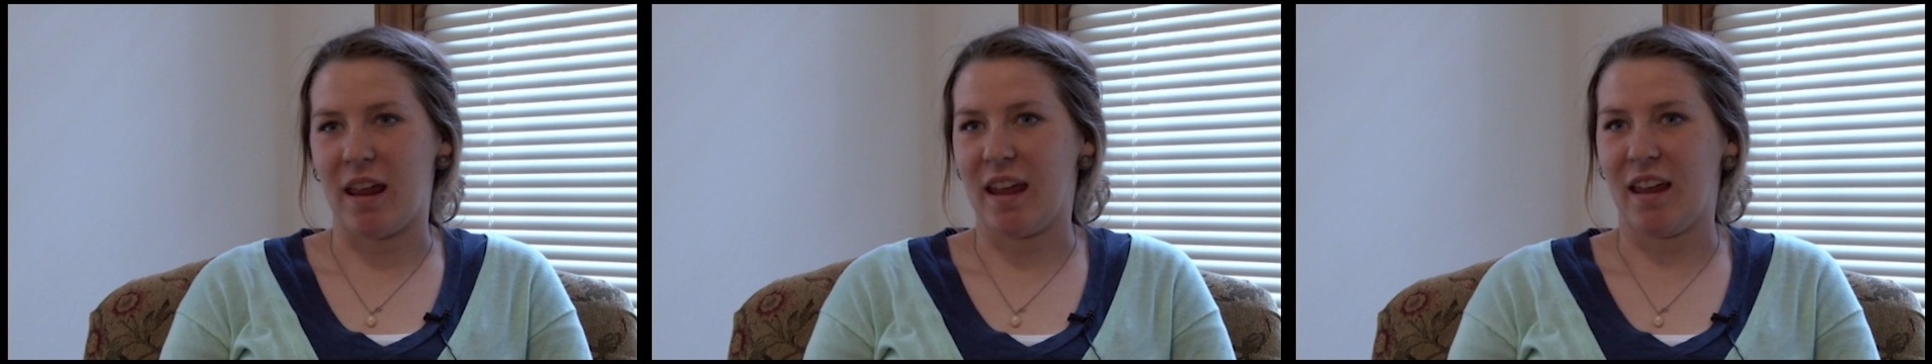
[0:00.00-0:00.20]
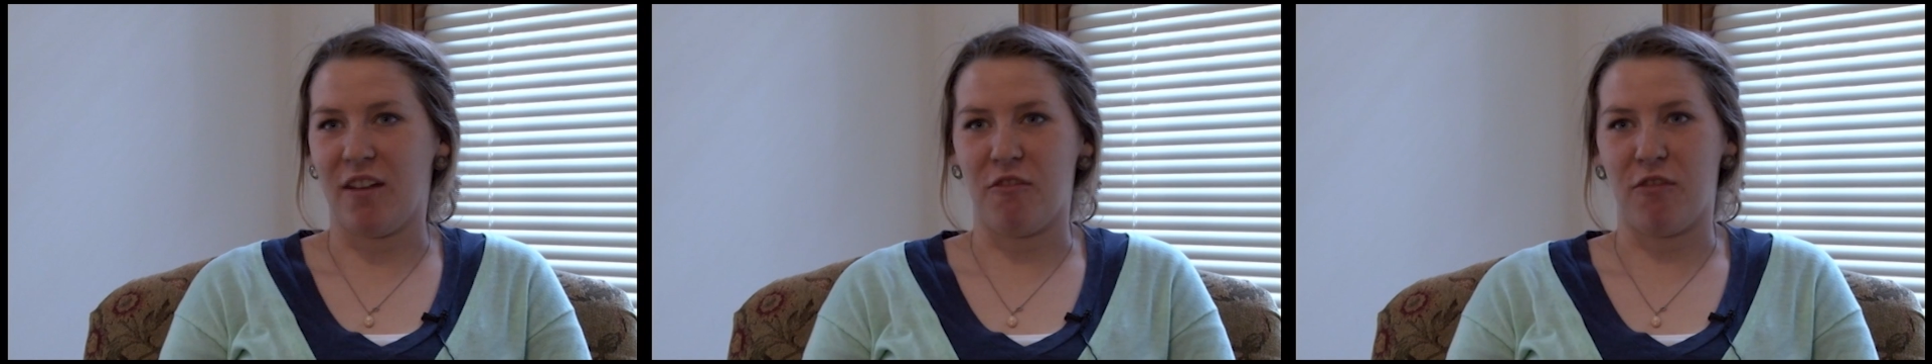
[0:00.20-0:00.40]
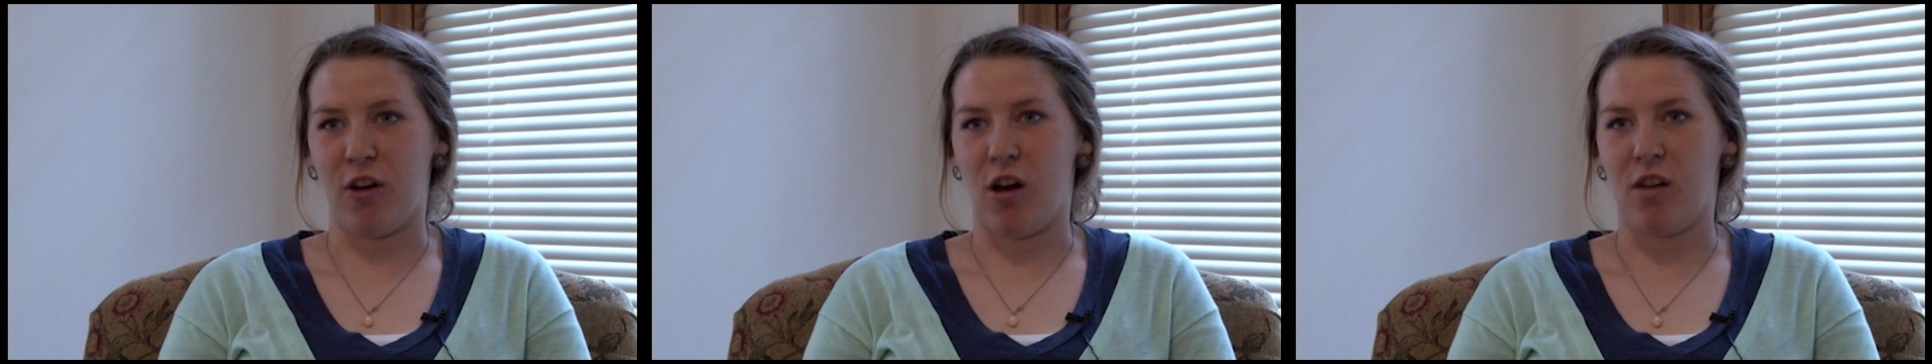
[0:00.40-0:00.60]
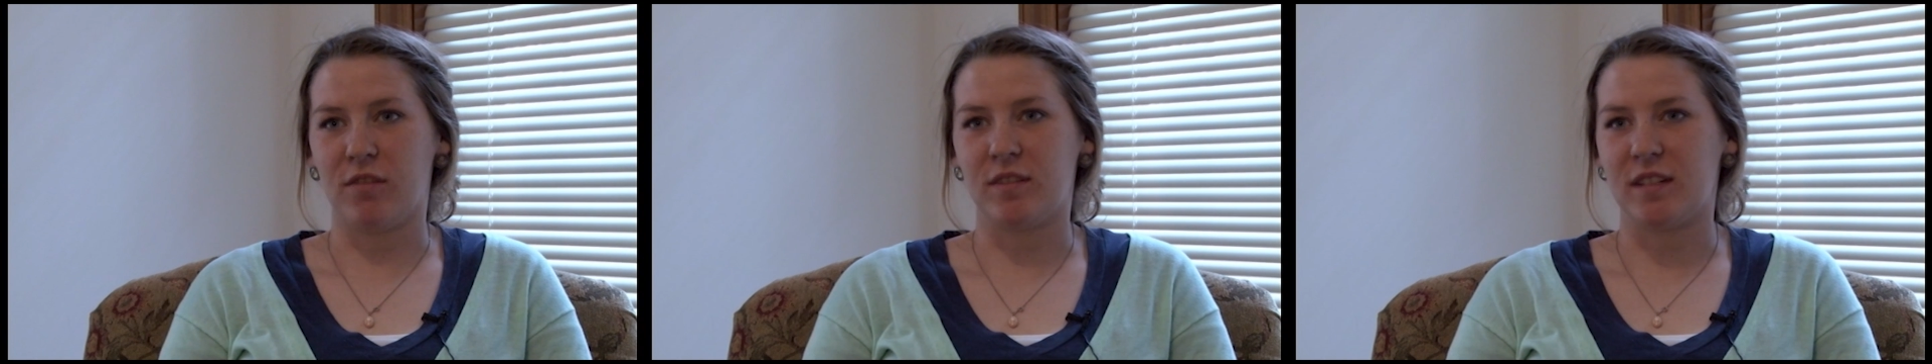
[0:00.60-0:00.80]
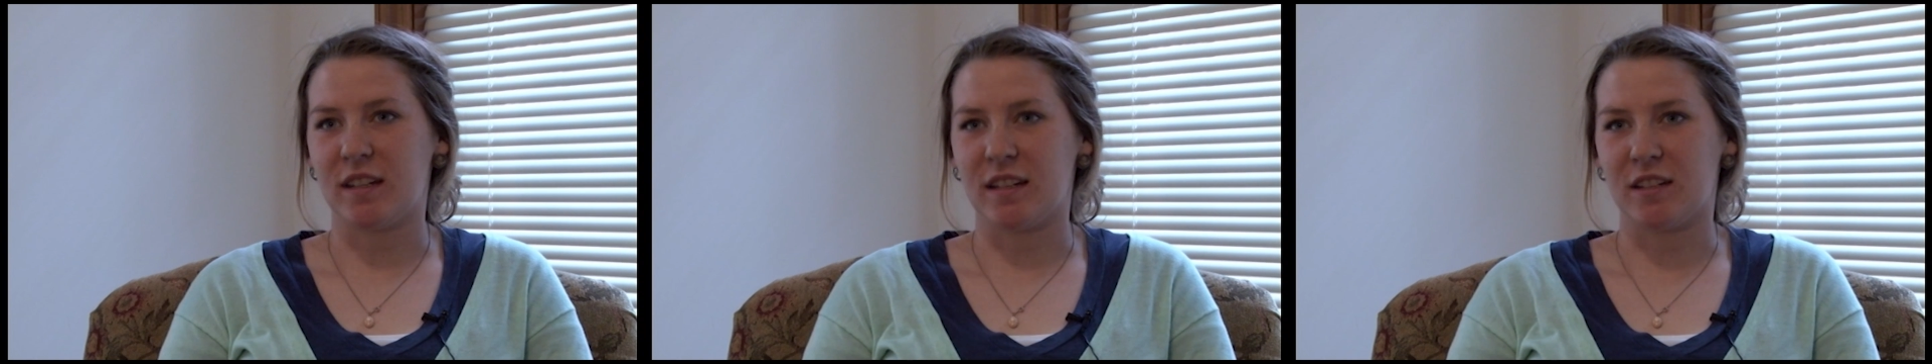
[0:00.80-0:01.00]
to get
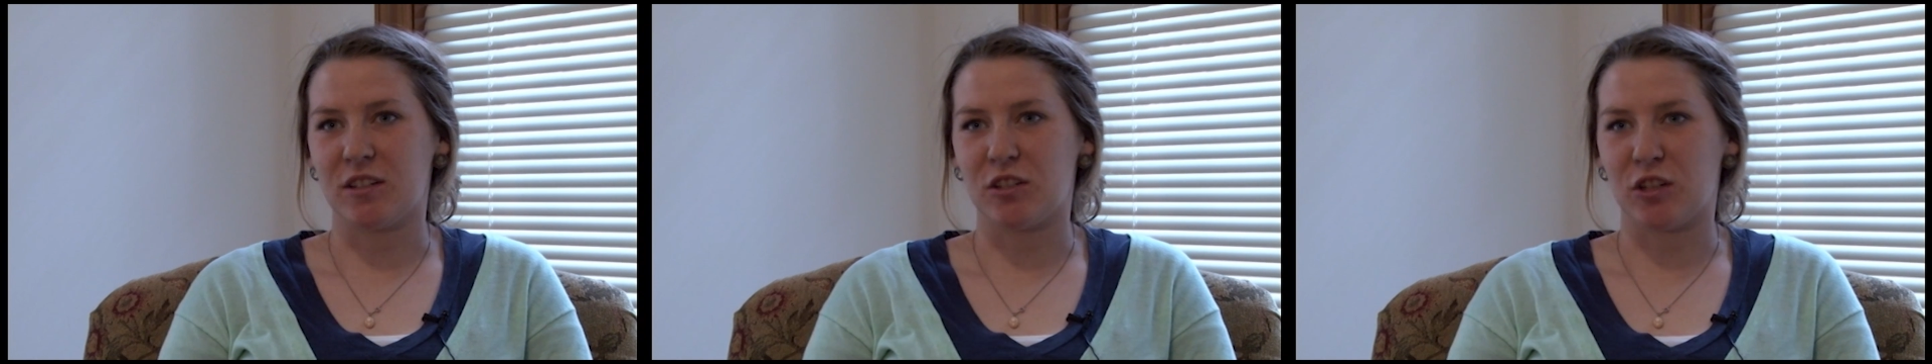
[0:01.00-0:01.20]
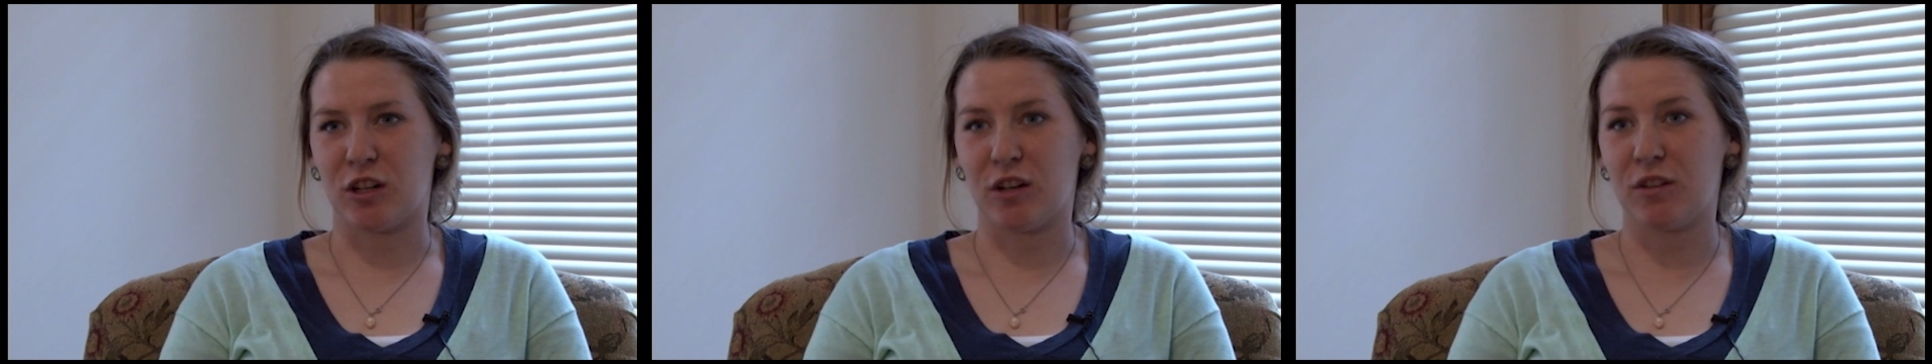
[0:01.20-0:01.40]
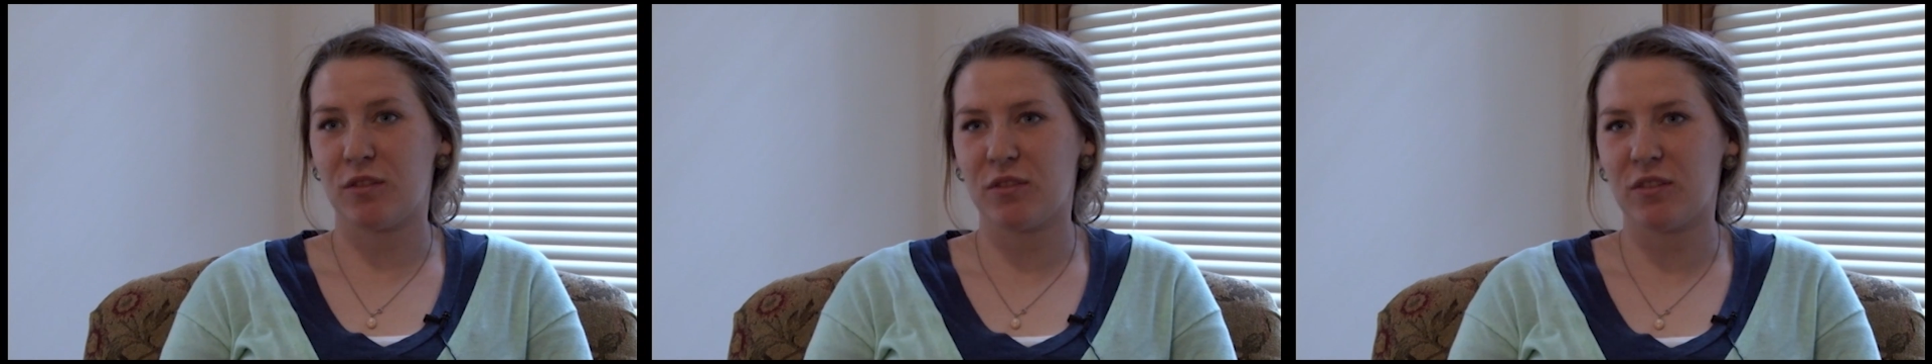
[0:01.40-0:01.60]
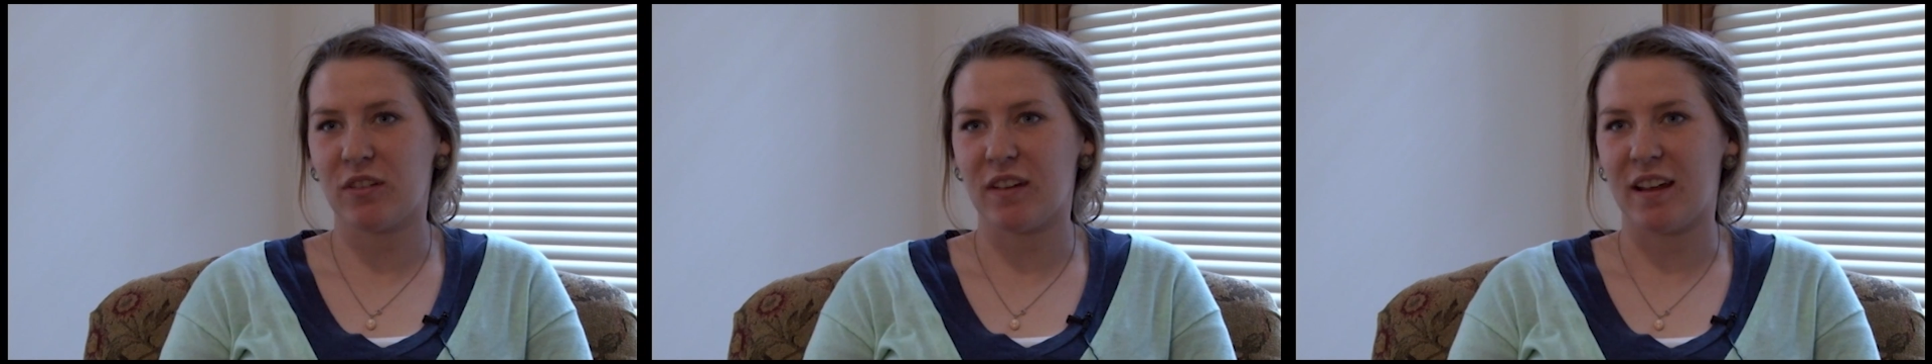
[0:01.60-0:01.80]
involved and serve